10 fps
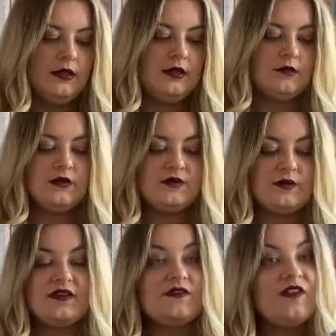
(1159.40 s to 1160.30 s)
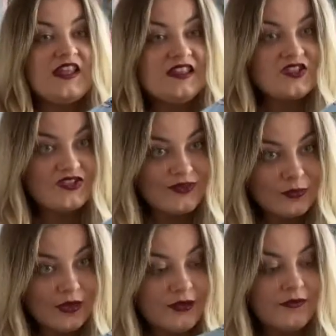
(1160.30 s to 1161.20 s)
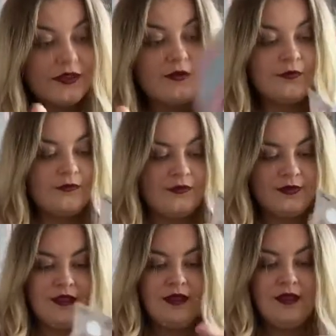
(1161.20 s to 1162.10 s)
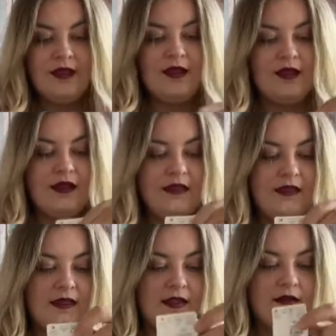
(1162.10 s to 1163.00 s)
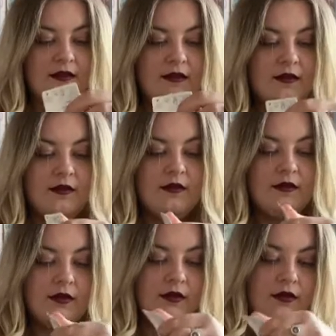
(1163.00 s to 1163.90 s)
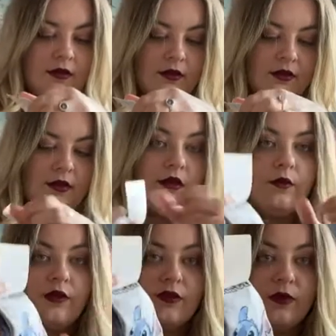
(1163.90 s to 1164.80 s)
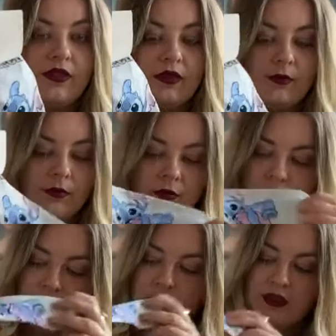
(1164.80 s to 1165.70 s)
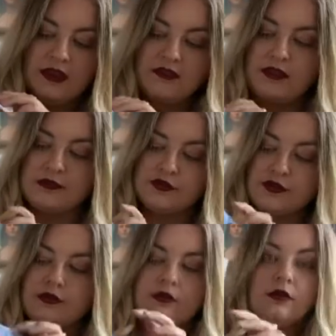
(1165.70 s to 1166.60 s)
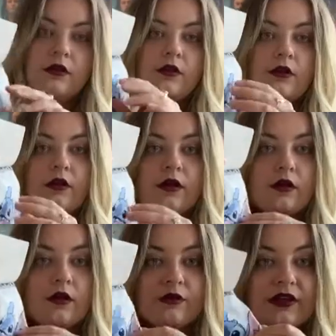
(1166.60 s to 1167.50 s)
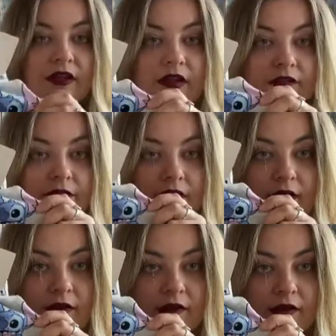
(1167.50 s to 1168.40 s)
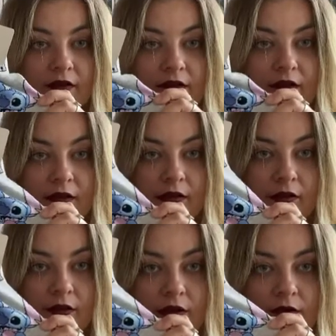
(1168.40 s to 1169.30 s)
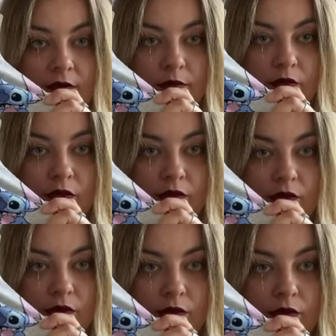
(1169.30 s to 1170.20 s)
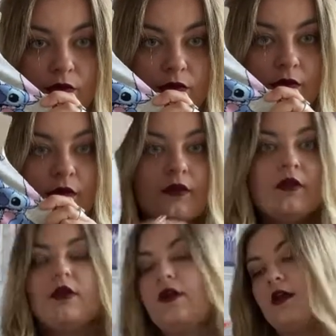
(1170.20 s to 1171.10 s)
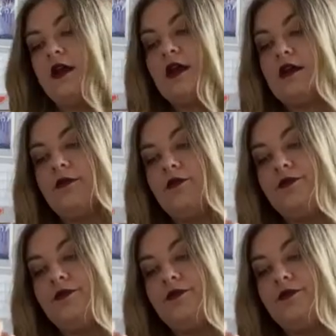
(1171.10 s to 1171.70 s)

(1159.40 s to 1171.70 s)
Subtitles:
Ones with his face just all over them. And then ones with him and Angel holding a love heart. Look at them, so cute. Yeah.